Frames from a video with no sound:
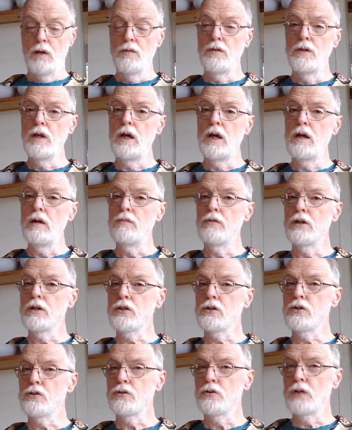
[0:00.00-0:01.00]
they've
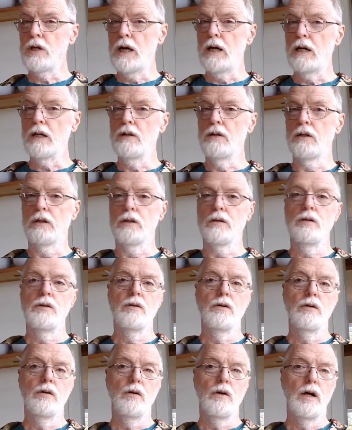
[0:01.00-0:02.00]
extracted
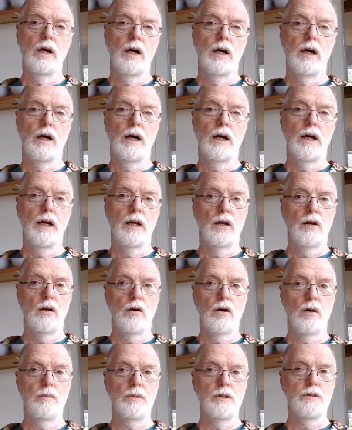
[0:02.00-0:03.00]
an
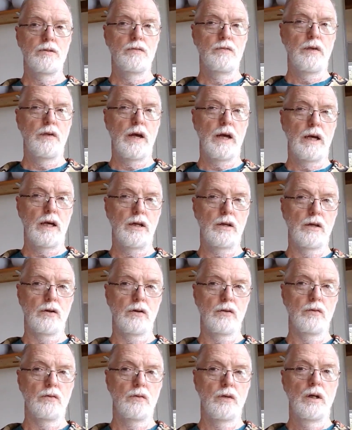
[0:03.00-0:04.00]
enormous
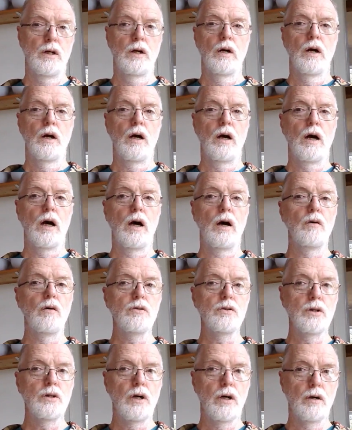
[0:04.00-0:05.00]
value
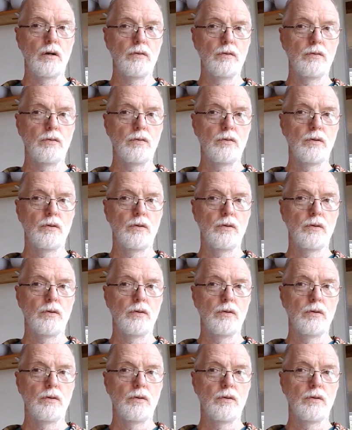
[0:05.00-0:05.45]
out of